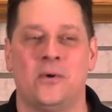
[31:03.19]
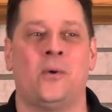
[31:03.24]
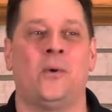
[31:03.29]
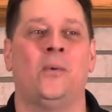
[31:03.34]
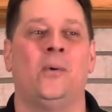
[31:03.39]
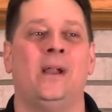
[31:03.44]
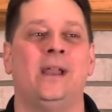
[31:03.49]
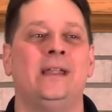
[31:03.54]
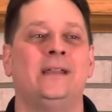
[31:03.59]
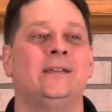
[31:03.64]

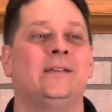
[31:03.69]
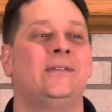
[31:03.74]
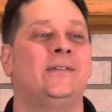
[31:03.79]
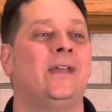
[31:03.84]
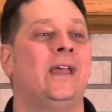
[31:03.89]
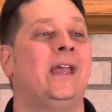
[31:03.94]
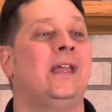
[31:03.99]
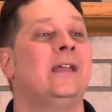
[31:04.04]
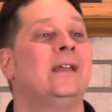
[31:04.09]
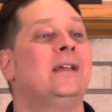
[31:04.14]
We're willing to
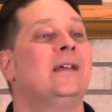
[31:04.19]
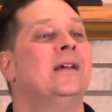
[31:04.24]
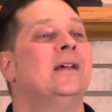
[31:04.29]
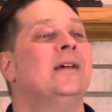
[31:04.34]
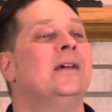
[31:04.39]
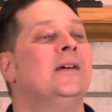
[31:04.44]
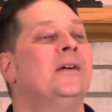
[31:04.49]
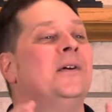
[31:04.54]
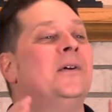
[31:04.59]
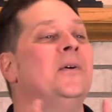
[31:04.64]
say,
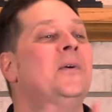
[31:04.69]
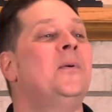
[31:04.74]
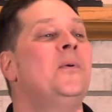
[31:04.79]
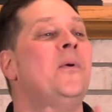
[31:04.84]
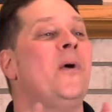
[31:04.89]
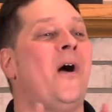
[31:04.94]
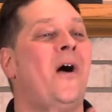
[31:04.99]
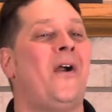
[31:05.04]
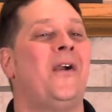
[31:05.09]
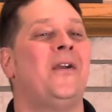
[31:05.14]

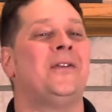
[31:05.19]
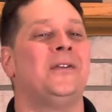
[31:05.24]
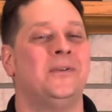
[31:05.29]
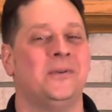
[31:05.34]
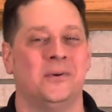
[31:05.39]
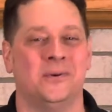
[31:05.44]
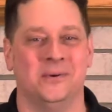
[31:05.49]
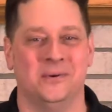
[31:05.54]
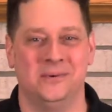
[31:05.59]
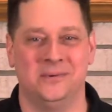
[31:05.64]
Who are
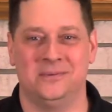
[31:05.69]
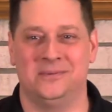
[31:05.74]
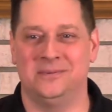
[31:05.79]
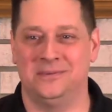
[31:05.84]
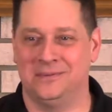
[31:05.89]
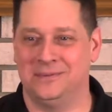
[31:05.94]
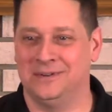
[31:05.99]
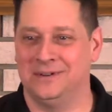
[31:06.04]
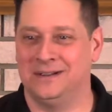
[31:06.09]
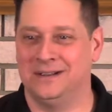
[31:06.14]
you?
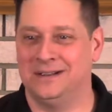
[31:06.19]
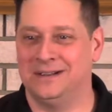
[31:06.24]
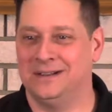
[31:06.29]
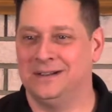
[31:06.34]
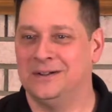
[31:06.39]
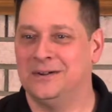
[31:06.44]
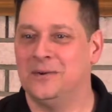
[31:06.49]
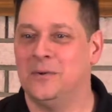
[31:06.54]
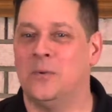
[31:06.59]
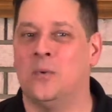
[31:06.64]

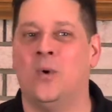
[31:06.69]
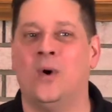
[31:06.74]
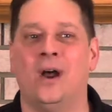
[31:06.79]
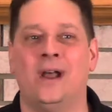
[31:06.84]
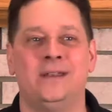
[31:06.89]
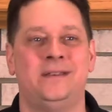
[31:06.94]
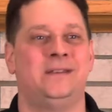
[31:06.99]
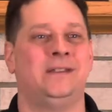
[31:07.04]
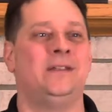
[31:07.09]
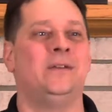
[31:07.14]

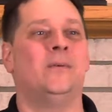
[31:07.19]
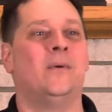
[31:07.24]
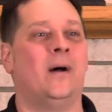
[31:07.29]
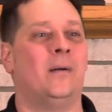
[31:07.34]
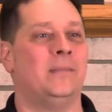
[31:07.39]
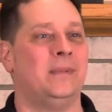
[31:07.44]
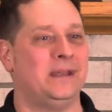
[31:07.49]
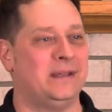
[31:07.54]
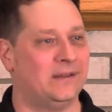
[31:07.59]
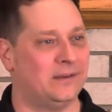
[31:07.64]
What do you
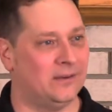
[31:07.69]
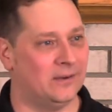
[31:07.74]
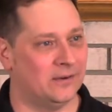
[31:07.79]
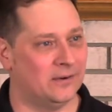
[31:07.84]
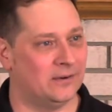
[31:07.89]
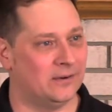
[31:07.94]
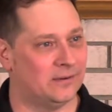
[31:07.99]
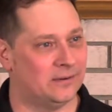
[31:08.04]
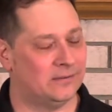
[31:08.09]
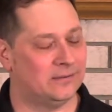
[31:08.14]
want me to
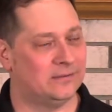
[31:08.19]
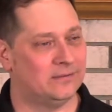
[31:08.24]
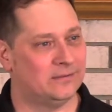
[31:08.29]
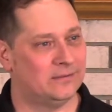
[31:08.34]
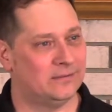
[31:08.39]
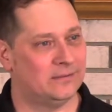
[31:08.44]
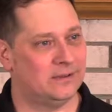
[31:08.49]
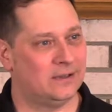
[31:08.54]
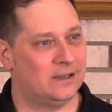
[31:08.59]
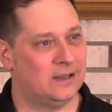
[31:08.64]
do?
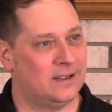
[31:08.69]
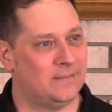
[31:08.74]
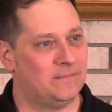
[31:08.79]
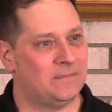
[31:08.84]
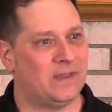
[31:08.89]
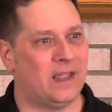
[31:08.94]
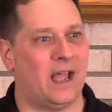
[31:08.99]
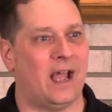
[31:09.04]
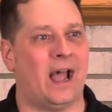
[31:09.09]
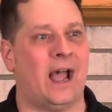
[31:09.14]

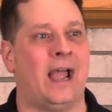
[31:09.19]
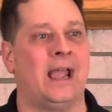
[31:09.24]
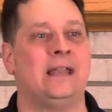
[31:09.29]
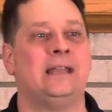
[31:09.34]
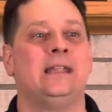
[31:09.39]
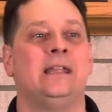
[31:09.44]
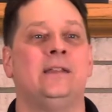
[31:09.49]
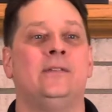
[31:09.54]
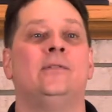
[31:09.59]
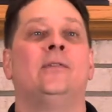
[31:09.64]
I
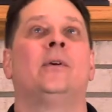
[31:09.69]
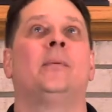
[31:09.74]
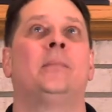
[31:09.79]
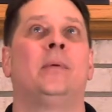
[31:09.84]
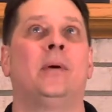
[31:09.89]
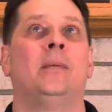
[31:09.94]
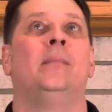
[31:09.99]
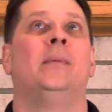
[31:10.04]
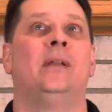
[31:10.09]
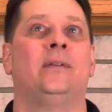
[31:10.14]
need your
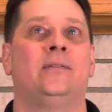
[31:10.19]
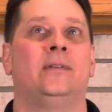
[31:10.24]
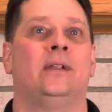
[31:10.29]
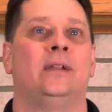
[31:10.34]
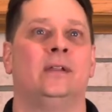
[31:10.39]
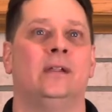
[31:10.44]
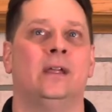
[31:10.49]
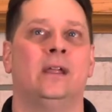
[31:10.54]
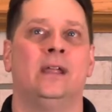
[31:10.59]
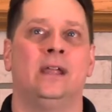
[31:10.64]

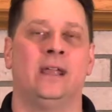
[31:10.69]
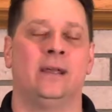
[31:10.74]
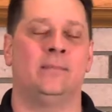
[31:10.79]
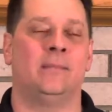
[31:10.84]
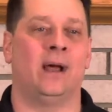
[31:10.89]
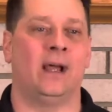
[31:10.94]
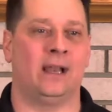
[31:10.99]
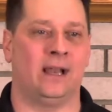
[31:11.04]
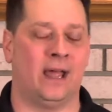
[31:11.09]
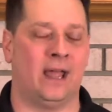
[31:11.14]
permission in
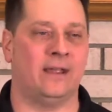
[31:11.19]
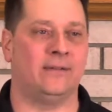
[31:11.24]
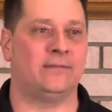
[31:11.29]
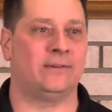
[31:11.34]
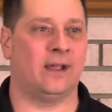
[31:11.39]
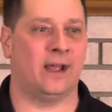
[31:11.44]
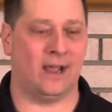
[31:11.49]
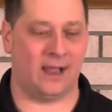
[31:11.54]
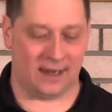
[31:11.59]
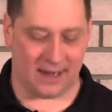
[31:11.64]
my life,
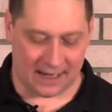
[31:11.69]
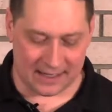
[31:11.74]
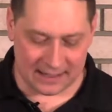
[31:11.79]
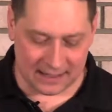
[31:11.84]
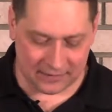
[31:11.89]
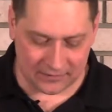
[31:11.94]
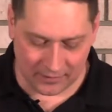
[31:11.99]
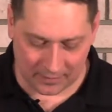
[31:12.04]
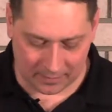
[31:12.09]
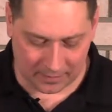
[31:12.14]
God. I
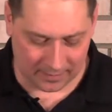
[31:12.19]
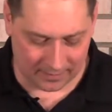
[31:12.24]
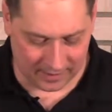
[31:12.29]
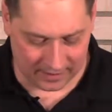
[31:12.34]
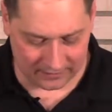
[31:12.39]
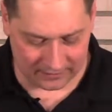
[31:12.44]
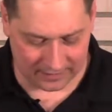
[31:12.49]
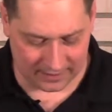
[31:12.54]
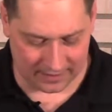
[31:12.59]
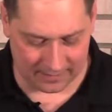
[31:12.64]
need your
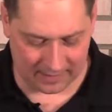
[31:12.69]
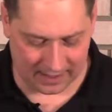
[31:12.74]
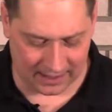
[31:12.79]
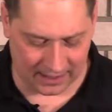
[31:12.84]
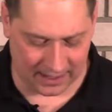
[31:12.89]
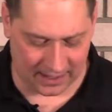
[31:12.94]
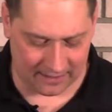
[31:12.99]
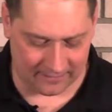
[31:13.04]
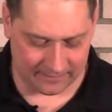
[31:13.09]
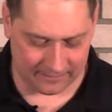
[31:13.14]
permission in my
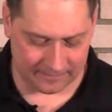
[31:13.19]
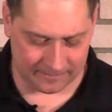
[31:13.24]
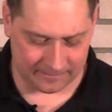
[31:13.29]
life.